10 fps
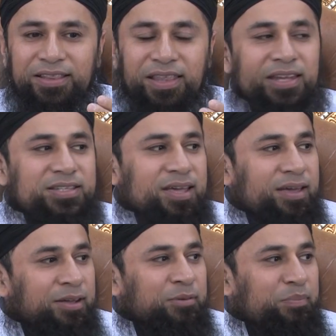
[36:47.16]
they
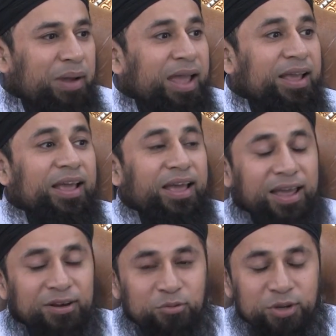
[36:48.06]
turn back
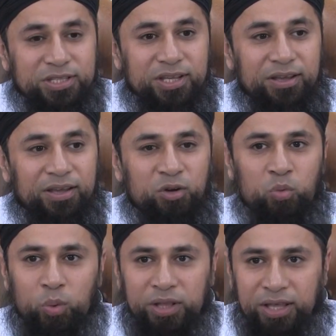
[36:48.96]
and
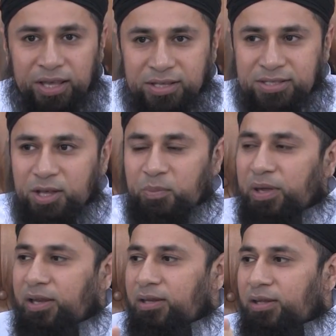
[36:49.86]
return with his
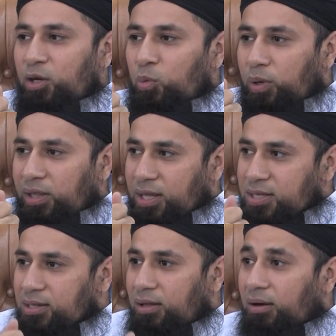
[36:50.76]
opinion, with
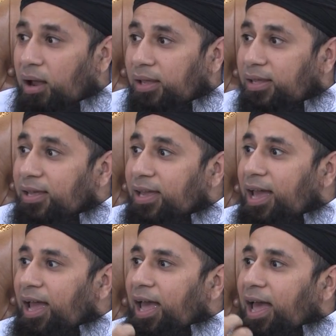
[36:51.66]
his ra'i,
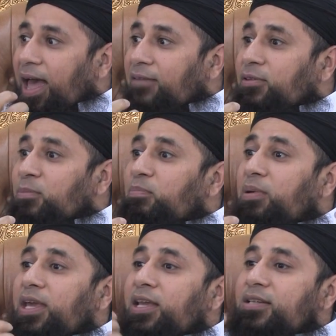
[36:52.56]
having
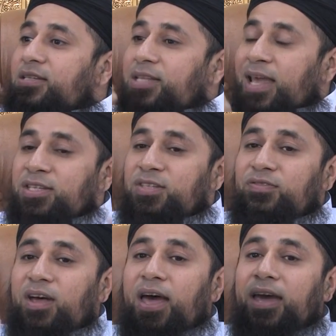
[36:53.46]
been
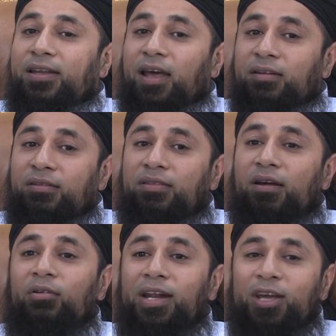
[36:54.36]
satisfied and
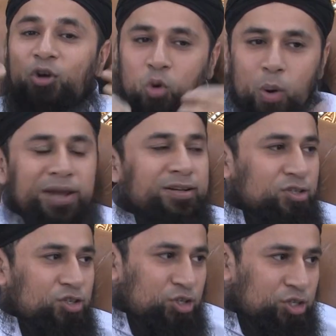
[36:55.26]
thoroughly
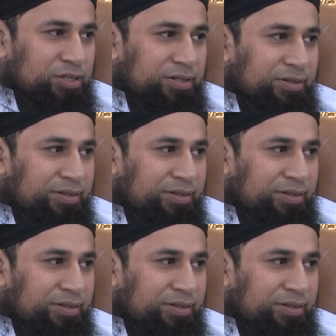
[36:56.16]
quenched